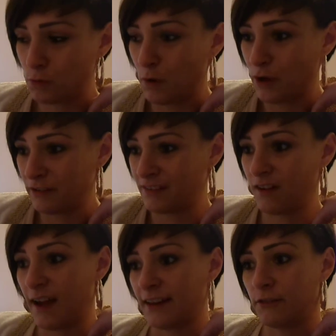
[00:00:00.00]
were
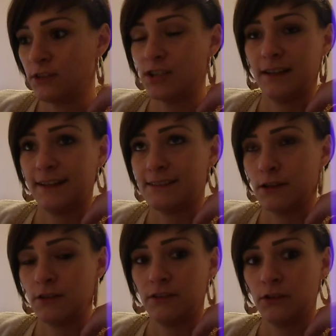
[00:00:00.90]
designed originally
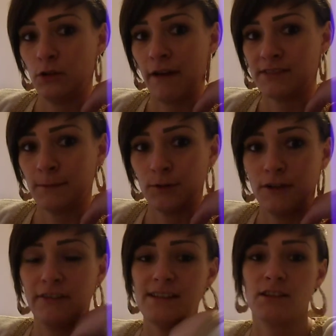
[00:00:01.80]
so that you'd have something on
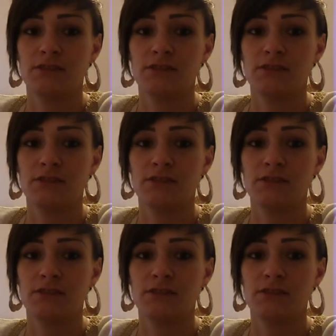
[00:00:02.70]
your feet,